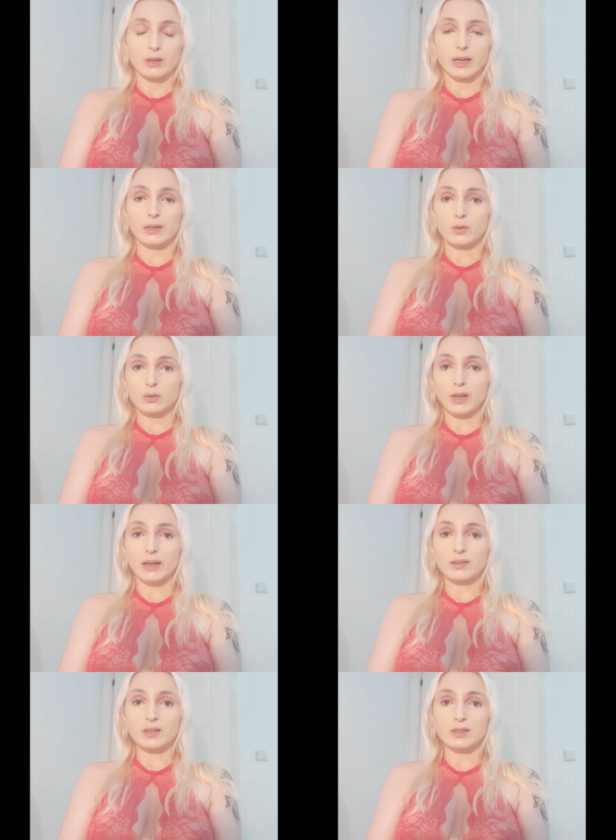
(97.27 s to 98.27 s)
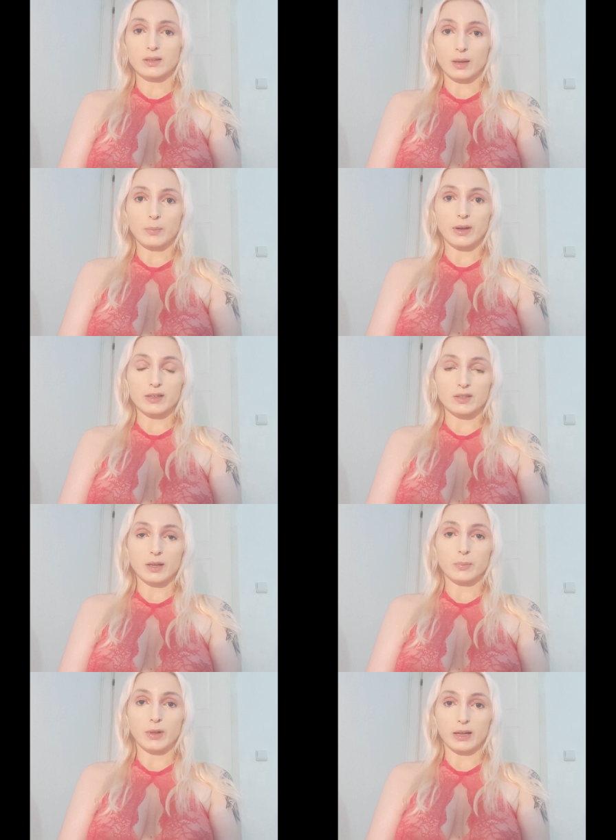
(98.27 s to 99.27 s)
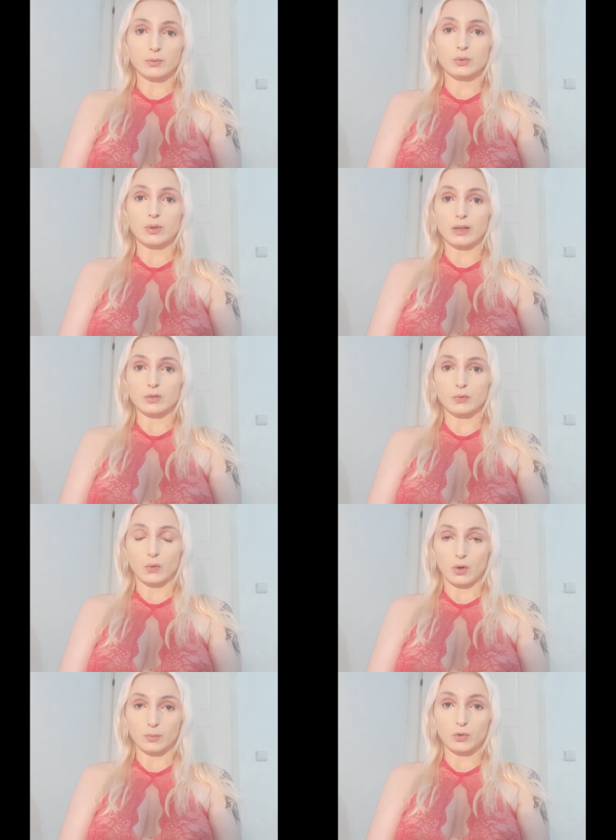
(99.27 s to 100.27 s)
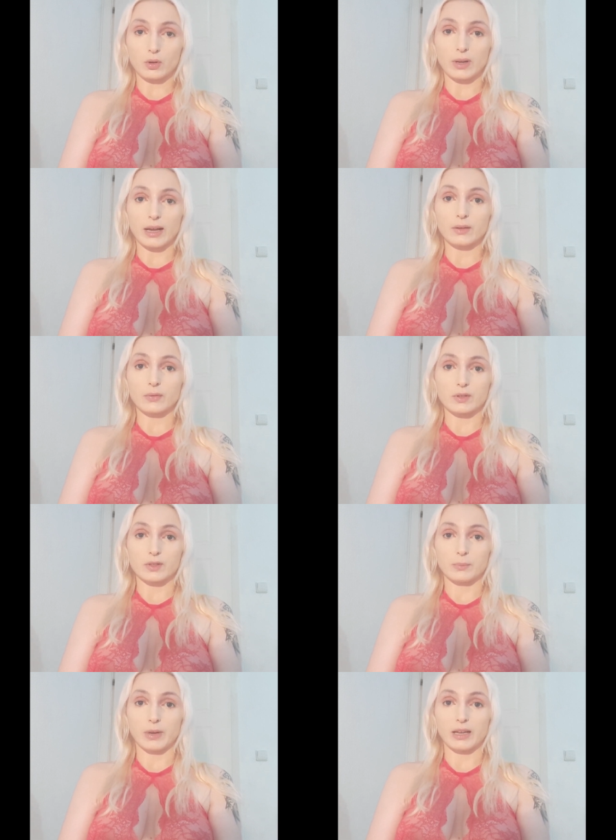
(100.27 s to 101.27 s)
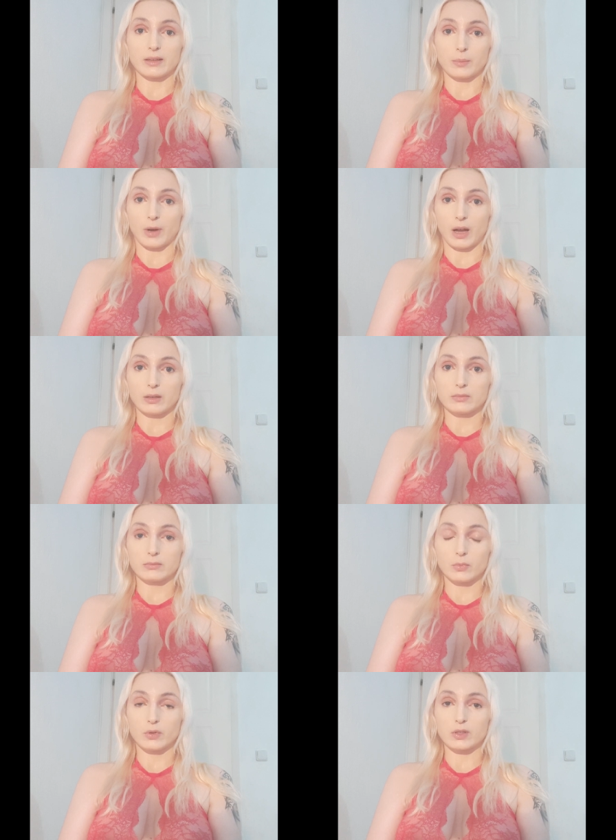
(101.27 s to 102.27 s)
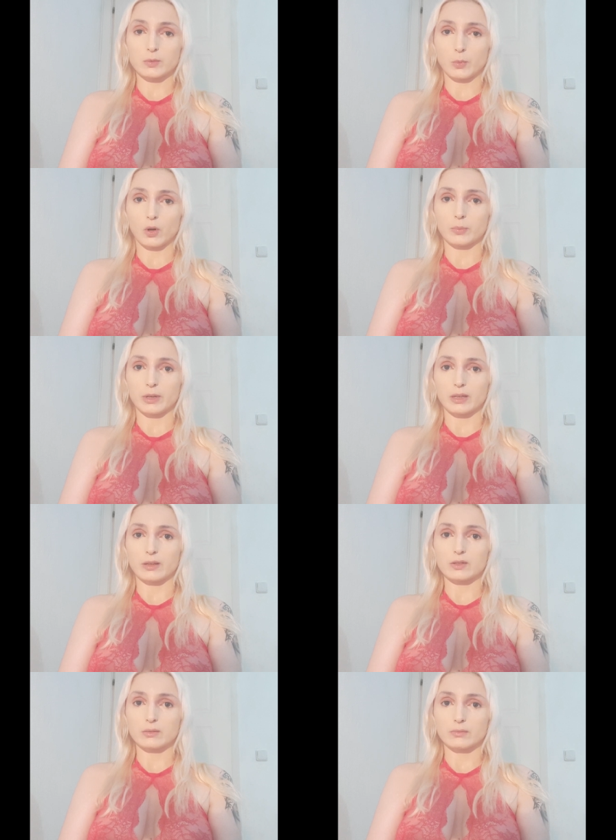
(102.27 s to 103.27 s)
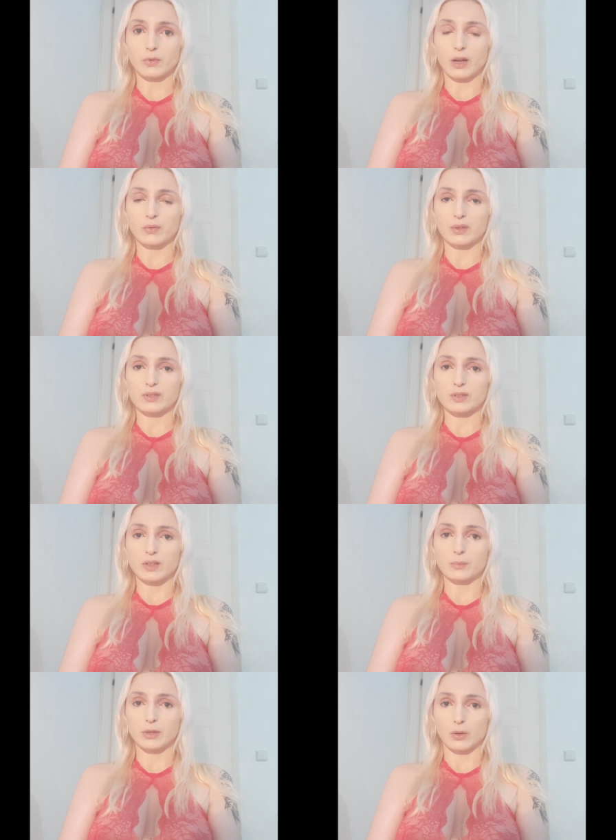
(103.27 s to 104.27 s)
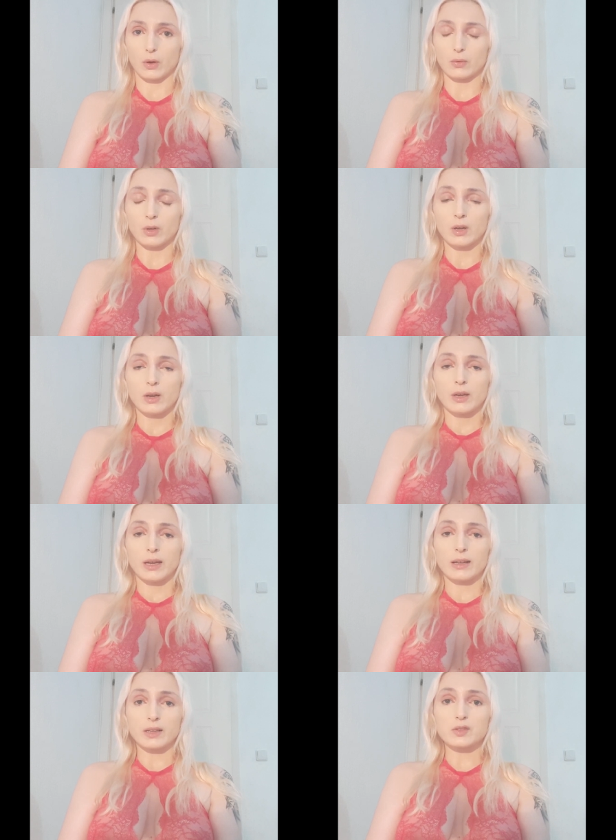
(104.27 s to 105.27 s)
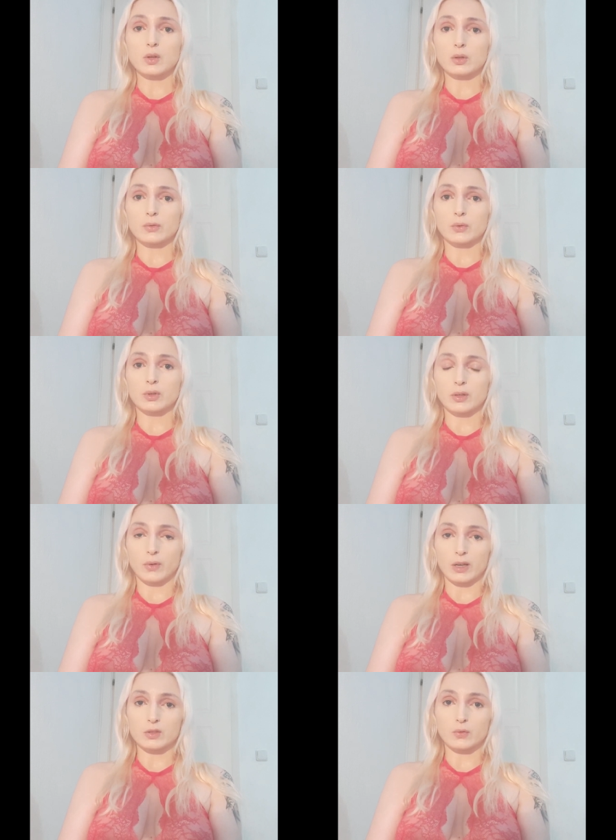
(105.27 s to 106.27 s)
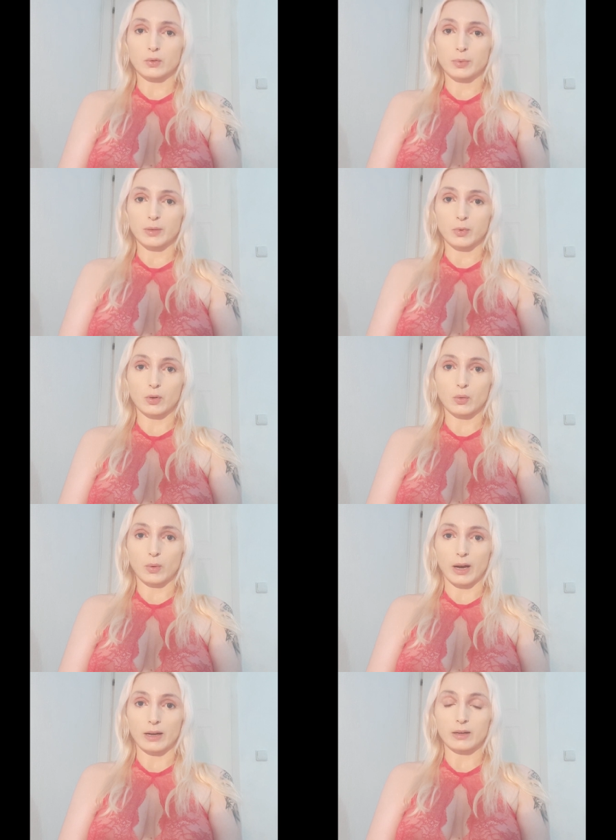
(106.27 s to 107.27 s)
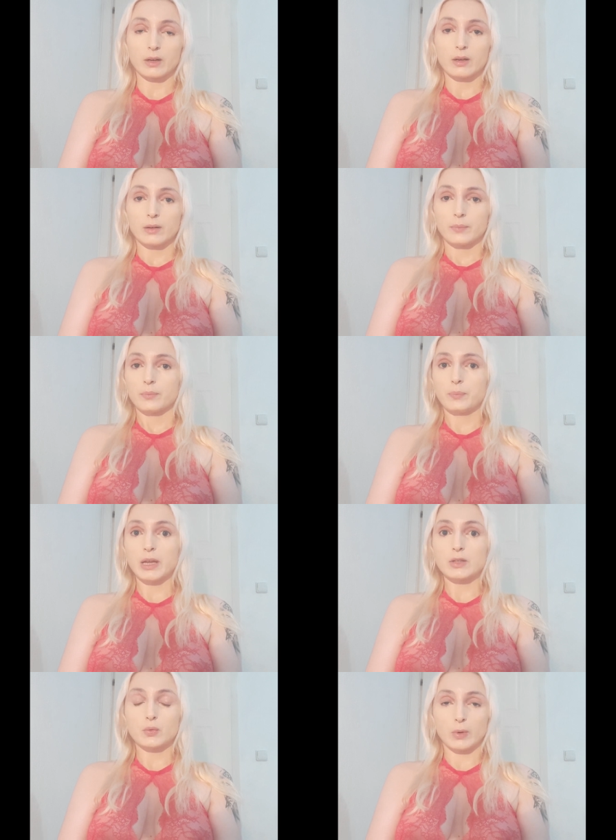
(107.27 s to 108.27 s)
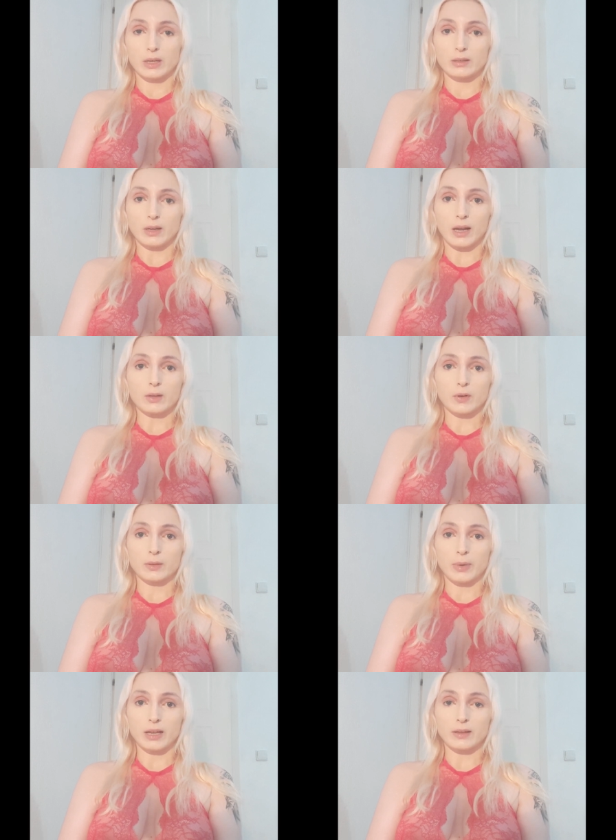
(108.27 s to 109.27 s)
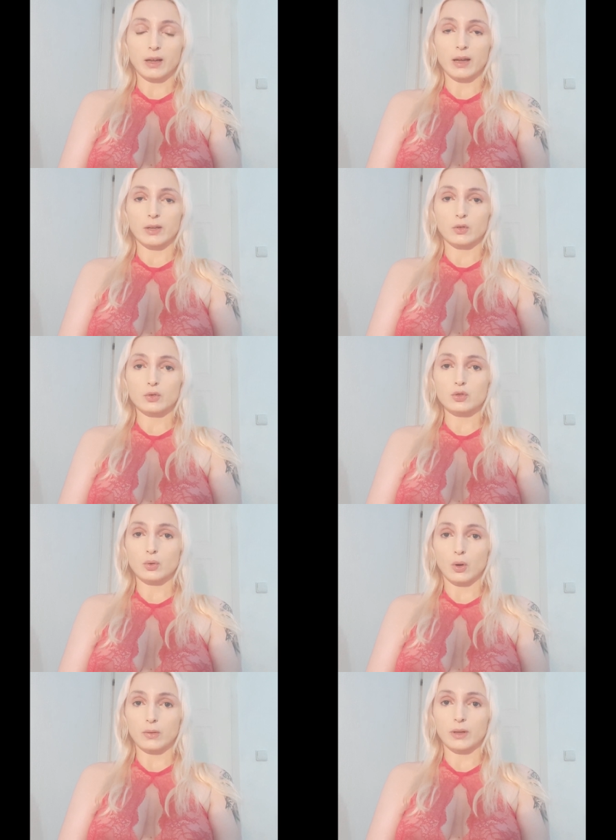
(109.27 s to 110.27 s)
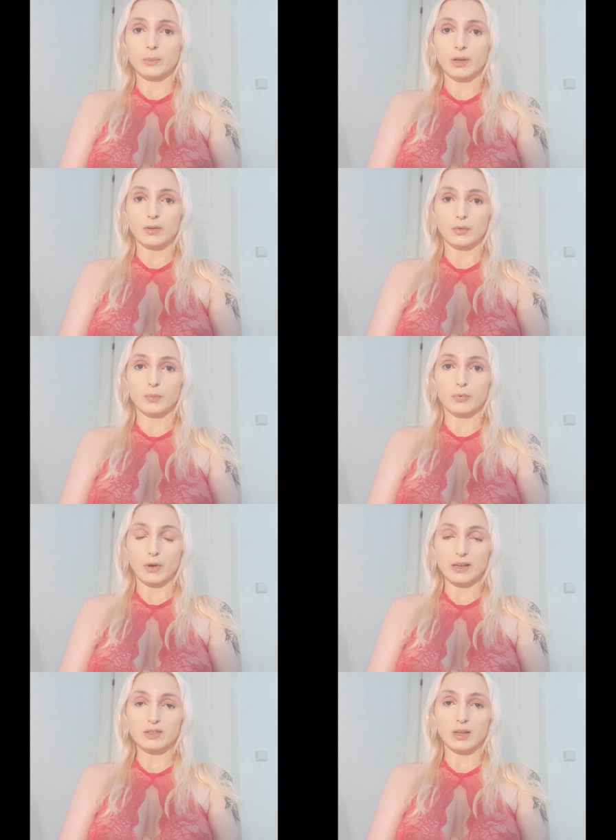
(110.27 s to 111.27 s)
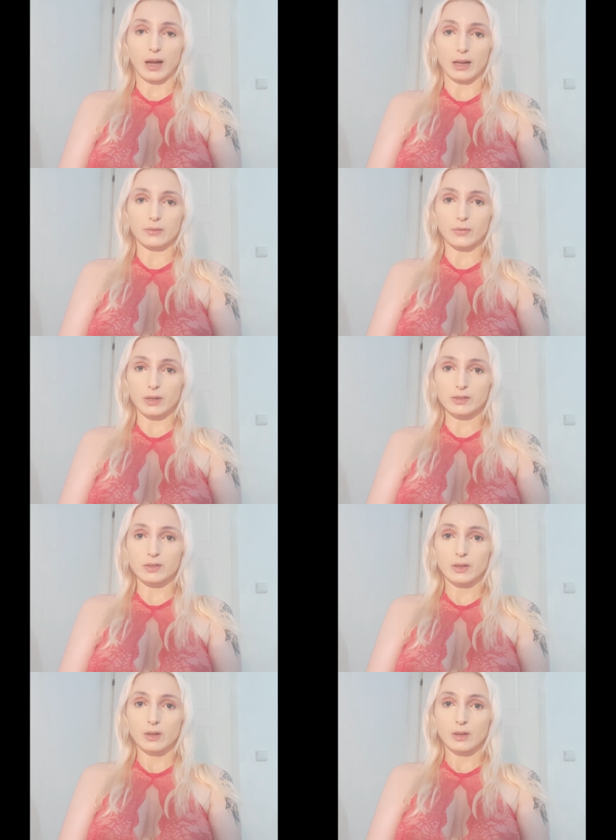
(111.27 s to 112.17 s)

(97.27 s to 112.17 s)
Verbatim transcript: it contains a step-by-step plan to transform your life as a beta man with a small penis 5 inches and below it has a lot of good advice for people who are between alpha and beta i used to call them repressed alphas